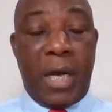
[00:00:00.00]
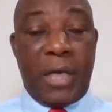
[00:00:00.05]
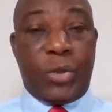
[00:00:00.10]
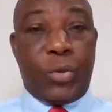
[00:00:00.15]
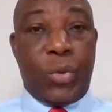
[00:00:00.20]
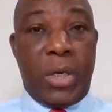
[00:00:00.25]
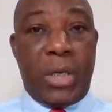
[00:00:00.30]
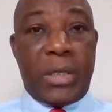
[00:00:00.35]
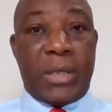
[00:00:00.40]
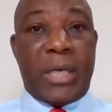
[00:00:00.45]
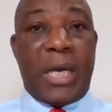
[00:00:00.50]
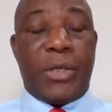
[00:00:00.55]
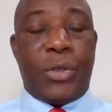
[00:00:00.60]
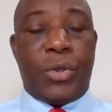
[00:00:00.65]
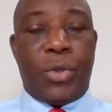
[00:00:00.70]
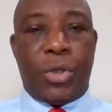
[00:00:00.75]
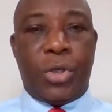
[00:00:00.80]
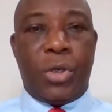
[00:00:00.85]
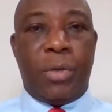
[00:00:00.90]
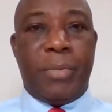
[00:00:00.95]
as well as our
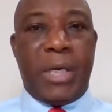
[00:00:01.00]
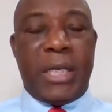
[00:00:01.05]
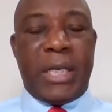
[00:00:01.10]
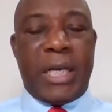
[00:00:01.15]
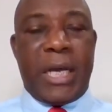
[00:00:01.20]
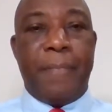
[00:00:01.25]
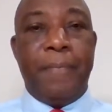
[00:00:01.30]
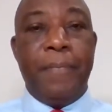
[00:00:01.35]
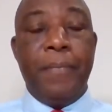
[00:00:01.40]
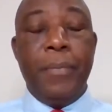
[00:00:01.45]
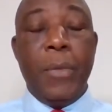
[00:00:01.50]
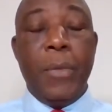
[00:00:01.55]
social media